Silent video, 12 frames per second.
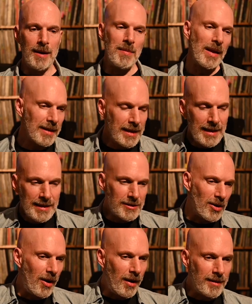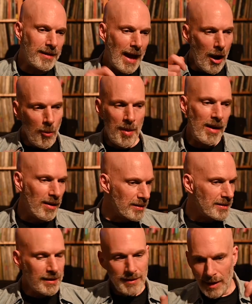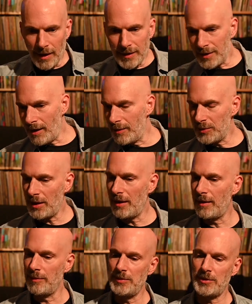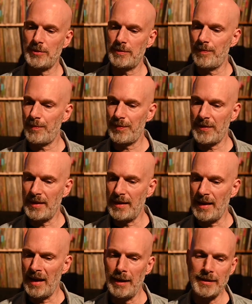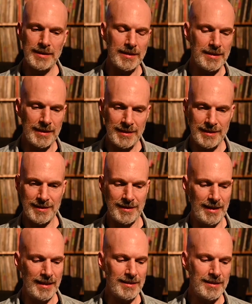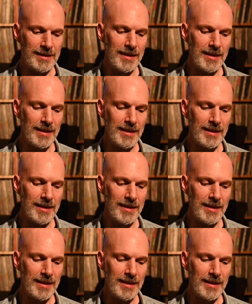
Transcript: melodies on cowbells and on tom toms, and it's just it's it's